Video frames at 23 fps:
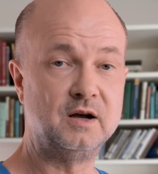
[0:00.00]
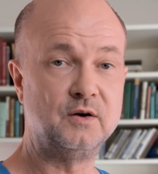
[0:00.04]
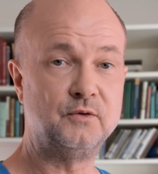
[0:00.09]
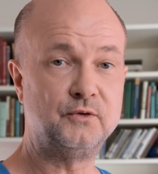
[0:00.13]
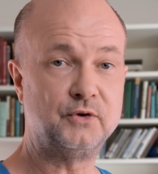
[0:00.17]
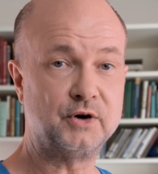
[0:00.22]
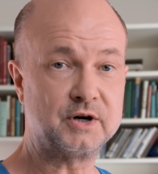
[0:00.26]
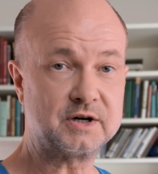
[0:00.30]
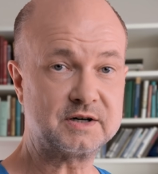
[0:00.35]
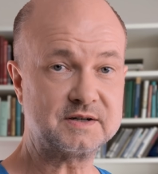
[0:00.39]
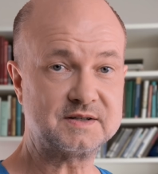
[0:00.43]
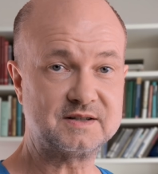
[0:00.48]

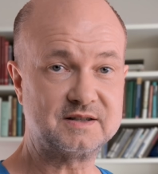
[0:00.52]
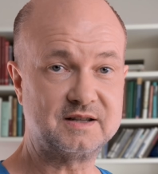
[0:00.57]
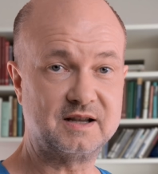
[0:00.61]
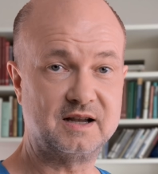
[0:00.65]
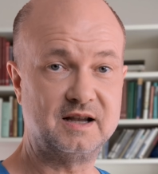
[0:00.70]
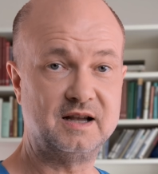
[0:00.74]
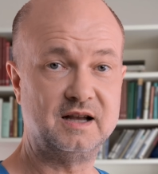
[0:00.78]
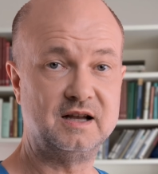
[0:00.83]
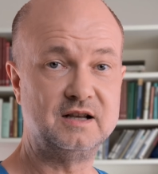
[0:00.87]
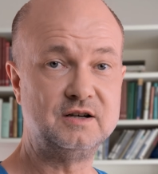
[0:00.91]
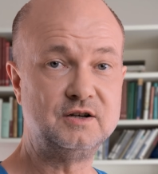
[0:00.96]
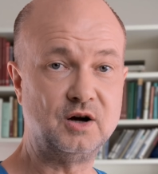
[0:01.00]
First,
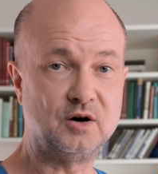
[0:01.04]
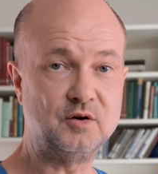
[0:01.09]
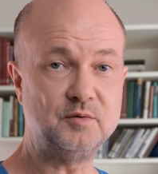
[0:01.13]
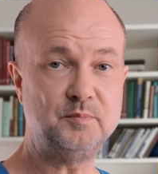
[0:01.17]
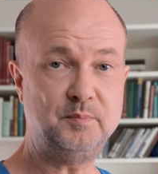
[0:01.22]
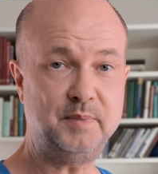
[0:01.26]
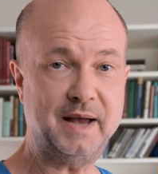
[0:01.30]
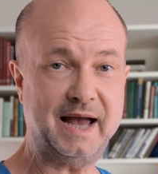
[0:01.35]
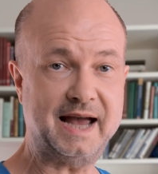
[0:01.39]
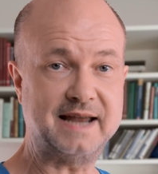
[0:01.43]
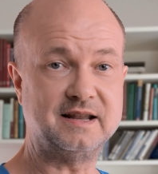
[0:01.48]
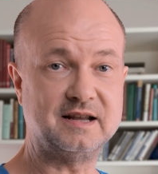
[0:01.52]

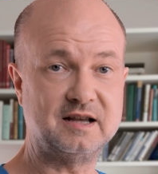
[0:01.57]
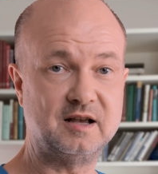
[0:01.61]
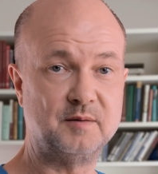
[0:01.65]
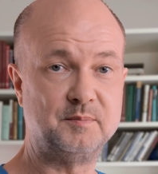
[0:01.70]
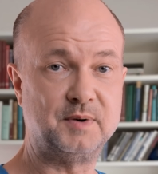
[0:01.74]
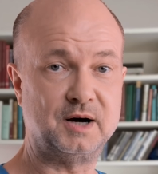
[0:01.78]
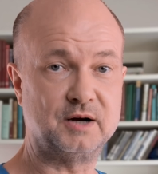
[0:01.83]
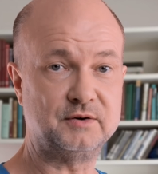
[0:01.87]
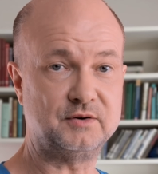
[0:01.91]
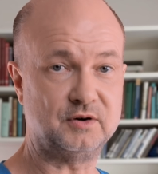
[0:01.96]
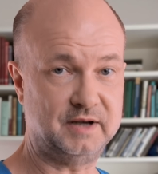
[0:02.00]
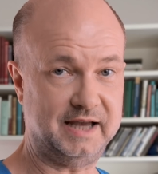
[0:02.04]
don't panic
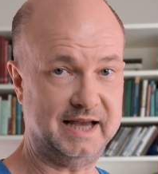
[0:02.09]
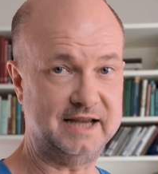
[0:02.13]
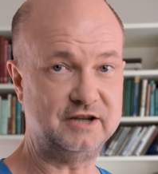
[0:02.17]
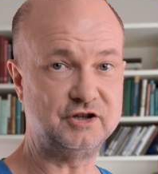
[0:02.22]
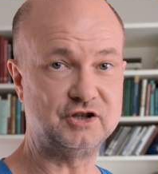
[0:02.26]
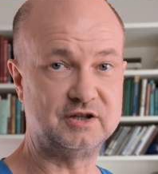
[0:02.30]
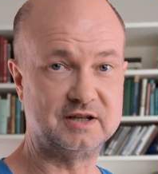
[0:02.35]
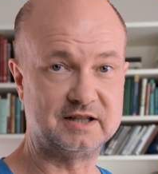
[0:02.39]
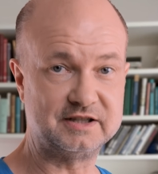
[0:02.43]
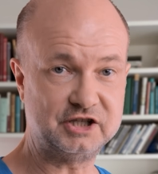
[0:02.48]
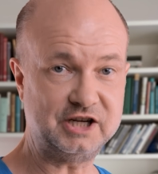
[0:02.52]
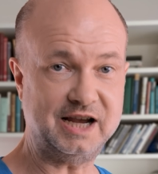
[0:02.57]
about
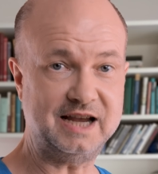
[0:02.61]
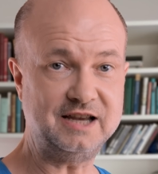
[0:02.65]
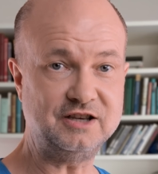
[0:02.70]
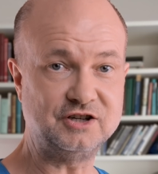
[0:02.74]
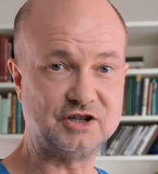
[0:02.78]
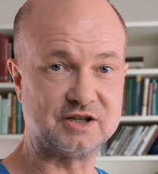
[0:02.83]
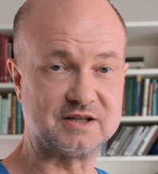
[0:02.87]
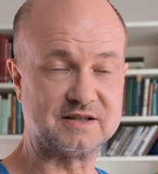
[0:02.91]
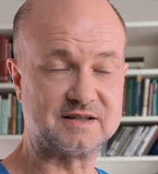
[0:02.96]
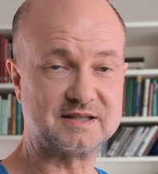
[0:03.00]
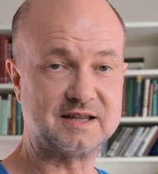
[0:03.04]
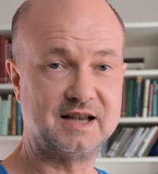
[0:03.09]
occasional
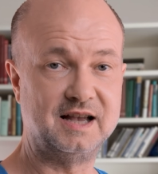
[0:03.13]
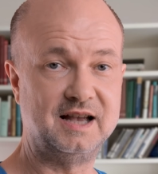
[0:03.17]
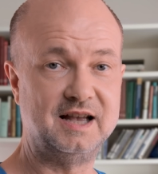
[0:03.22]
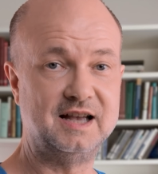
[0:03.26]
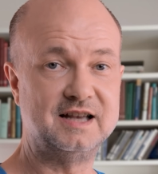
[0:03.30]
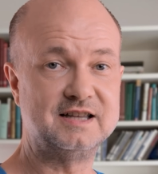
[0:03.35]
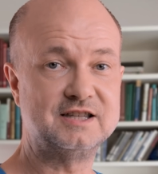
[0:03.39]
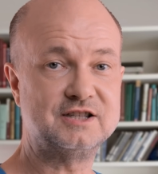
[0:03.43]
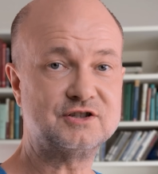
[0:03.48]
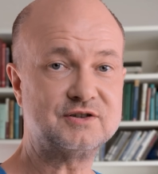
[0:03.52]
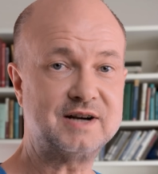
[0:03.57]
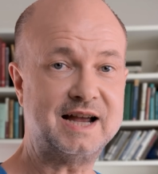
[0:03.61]
changes.
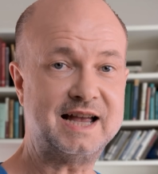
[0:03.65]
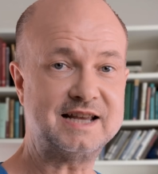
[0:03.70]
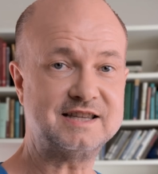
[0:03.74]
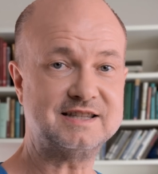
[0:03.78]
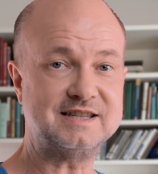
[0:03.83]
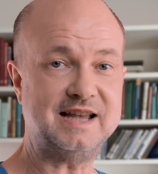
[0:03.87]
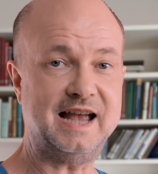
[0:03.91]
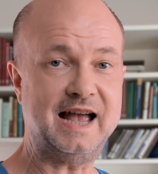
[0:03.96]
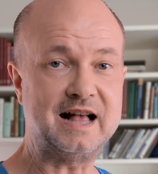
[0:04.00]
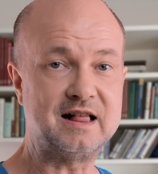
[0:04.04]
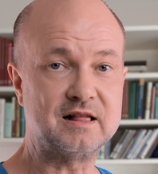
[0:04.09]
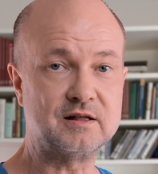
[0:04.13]
Stress,
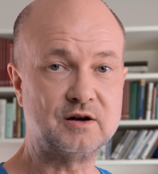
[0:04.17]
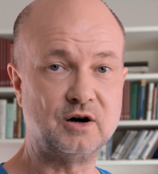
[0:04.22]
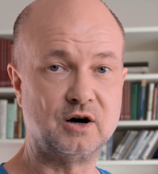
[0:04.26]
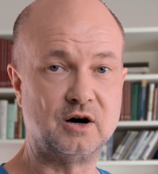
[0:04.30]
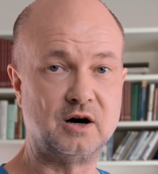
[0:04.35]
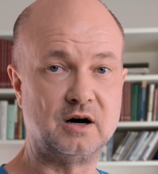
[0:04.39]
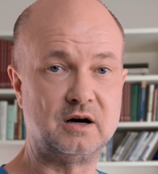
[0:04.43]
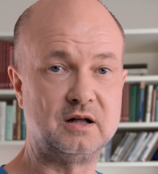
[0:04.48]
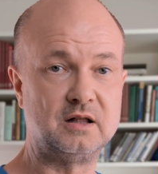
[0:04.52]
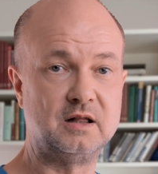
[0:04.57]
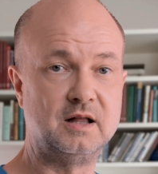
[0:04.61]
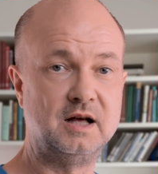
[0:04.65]

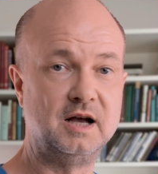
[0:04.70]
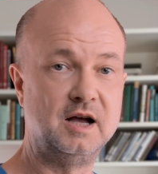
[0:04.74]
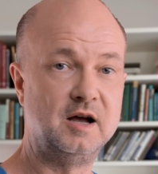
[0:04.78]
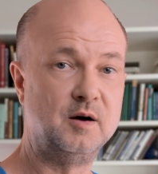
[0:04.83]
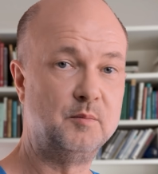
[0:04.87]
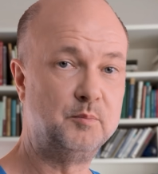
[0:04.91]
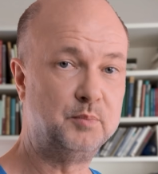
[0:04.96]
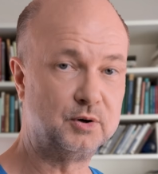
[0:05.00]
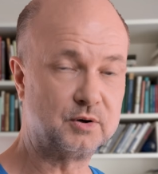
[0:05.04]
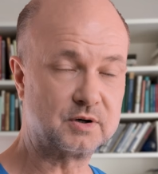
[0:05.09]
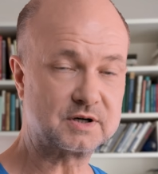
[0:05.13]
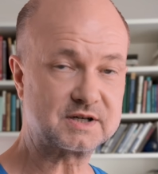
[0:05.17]
alcohol,
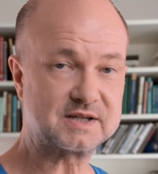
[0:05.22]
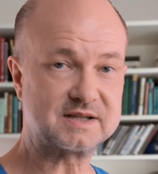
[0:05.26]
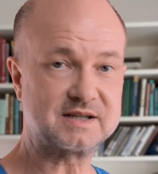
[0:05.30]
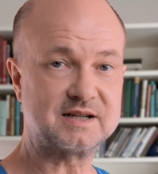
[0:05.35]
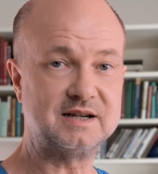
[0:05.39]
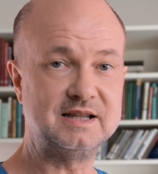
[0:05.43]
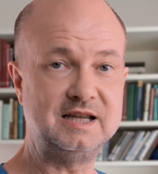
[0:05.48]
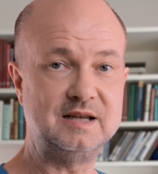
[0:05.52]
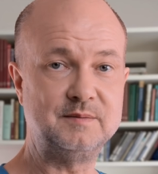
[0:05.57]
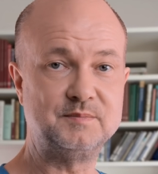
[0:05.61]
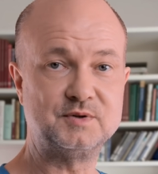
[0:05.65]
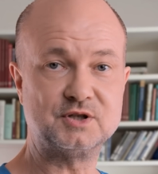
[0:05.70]
poor
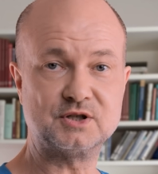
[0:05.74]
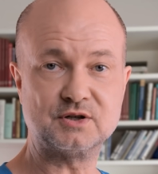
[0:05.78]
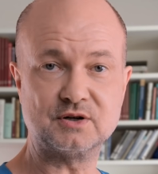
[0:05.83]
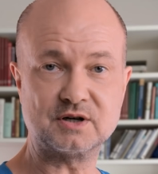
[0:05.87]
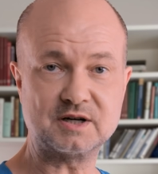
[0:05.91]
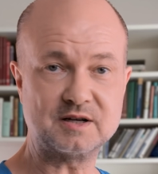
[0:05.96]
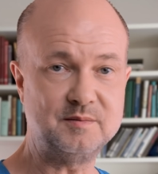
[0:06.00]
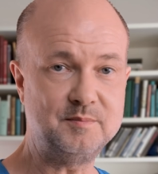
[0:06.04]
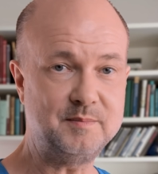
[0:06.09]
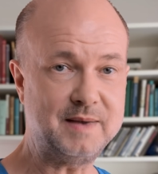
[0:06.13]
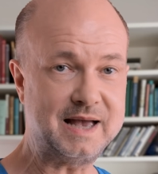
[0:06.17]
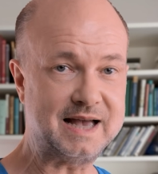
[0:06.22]
sleep,
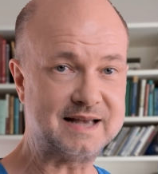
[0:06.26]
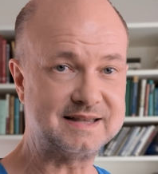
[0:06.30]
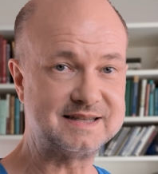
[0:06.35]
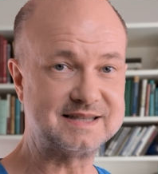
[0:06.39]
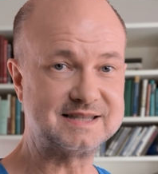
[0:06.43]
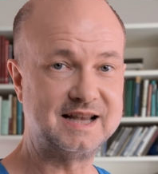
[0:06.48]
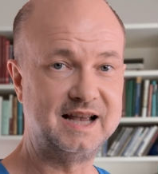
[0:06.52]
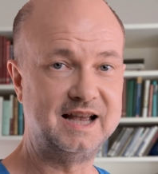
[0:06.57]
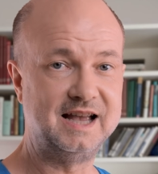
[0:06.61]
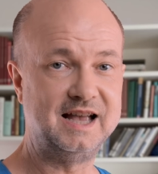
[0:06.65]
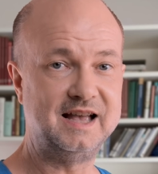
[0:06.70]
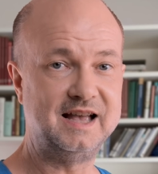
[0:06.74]
certain meds,